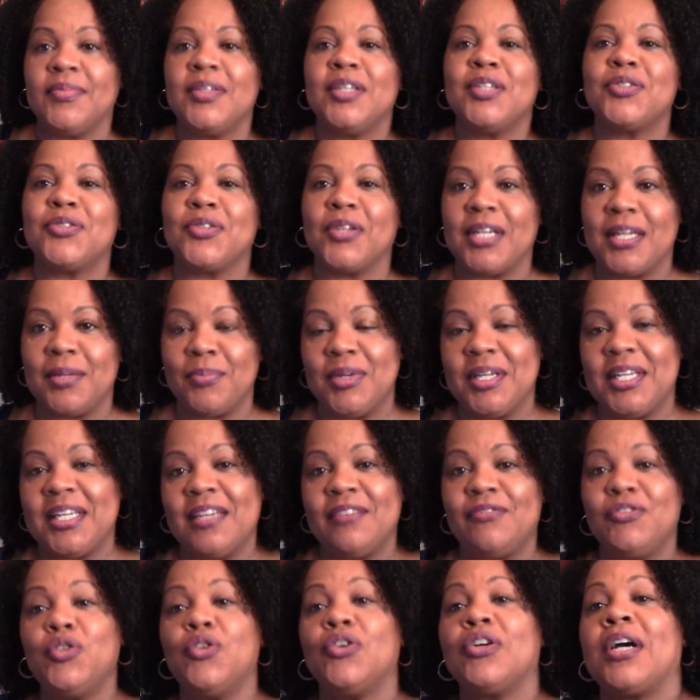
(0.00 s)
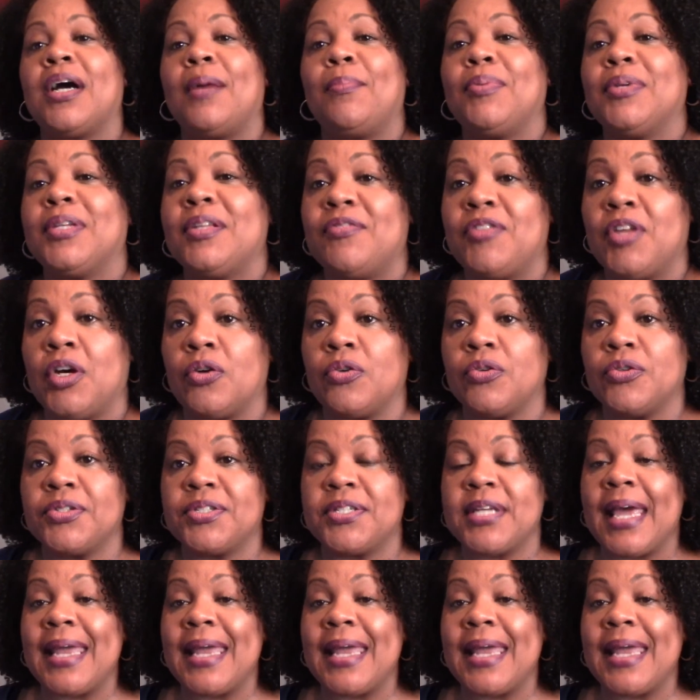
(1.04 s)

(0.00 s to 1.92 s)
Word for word: So let me give you a couple of those.